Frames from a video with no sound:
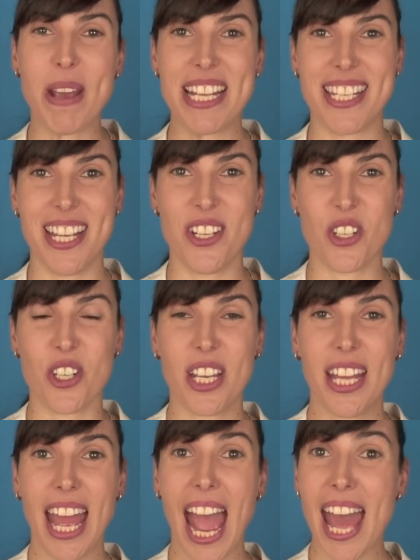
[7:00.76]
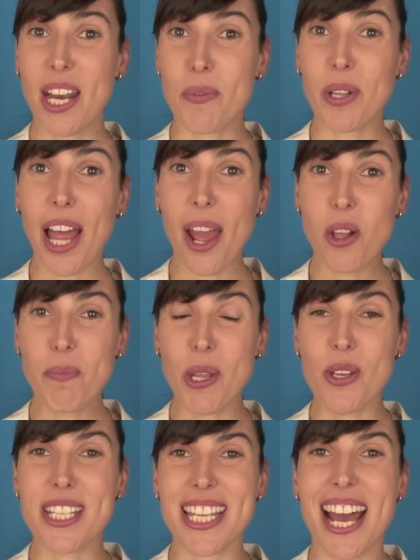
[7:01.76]
message and it will help
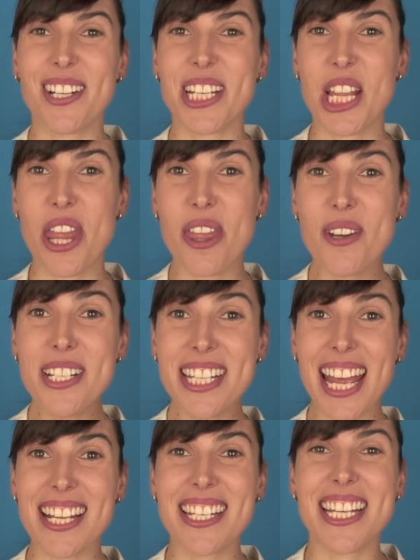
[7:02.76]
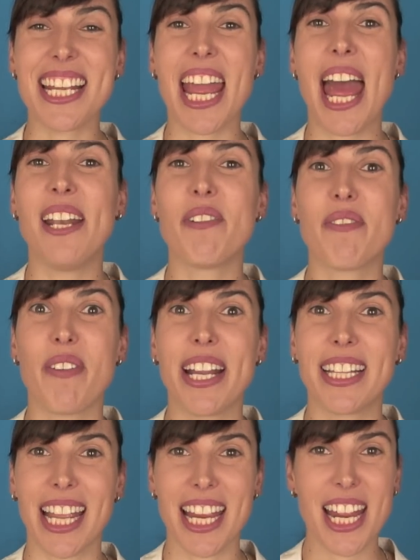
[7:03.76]
you sound enthusiastic and
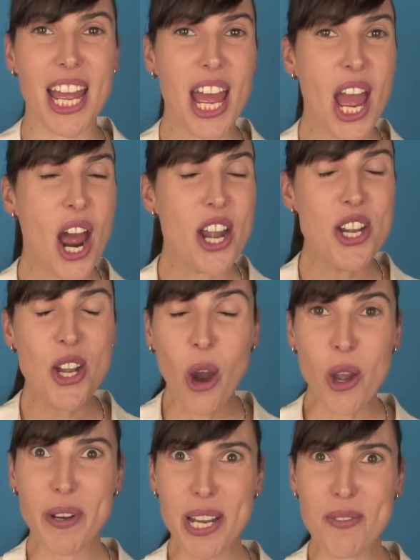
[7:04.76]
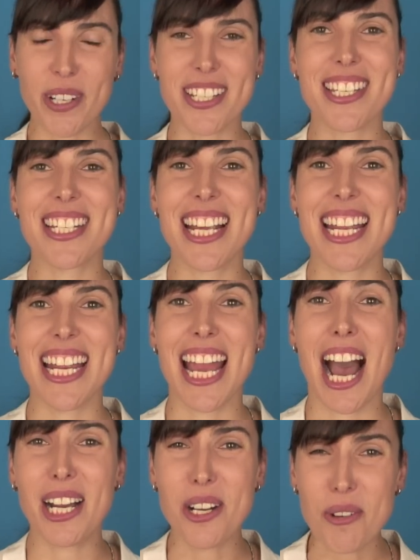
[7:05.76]
friendly. Nobody wants to
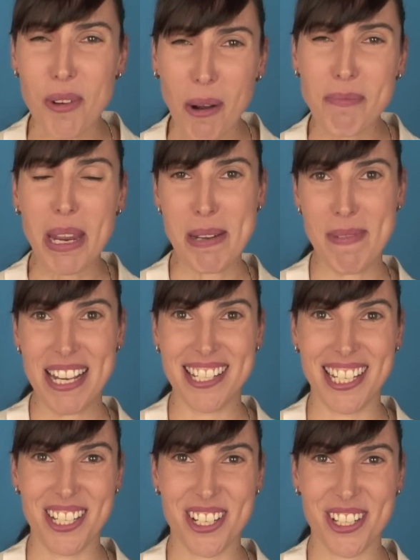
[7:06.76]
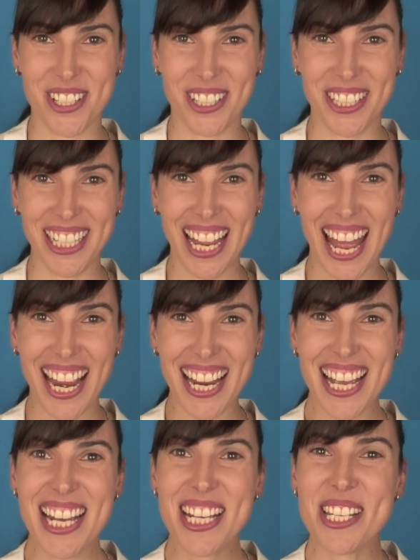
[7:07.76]
hear a grumpy message, okay?
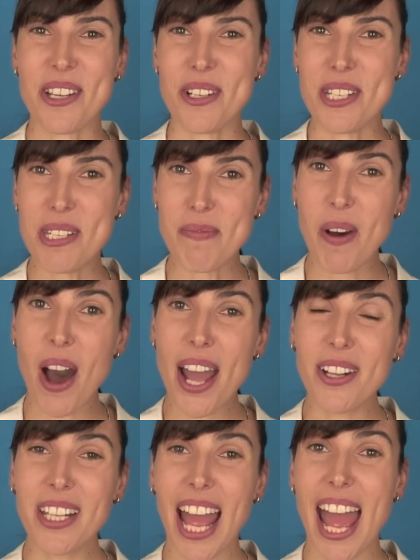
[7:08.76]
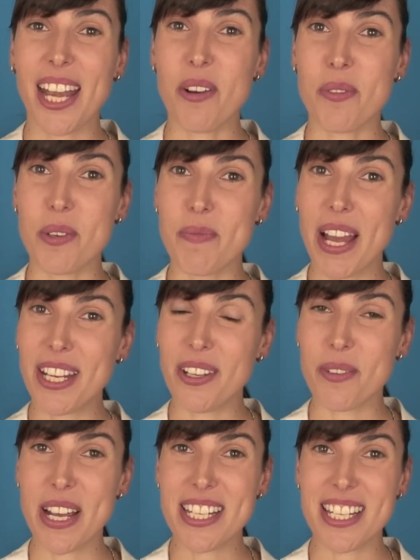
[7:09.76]
So smile and it will make
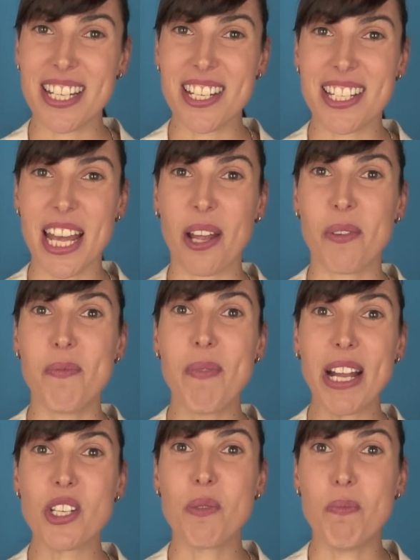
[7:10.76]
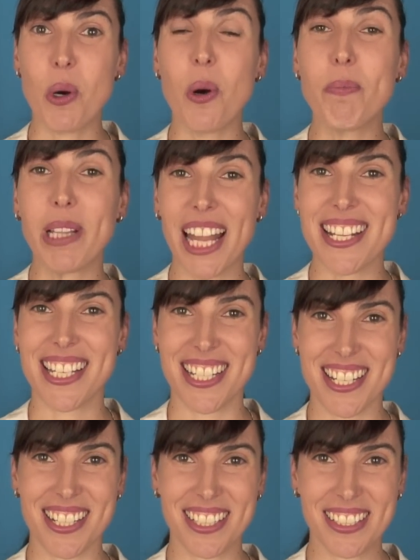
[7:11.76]
your message sound much more
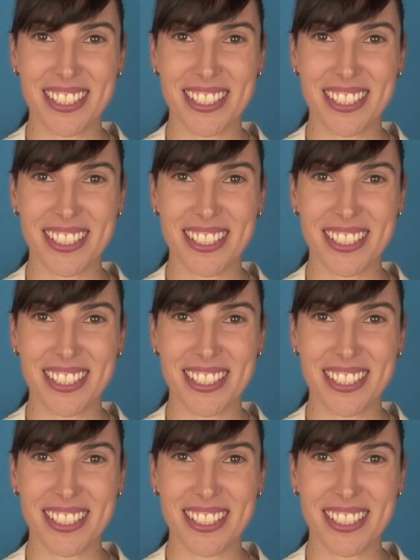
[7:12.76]
pleasant.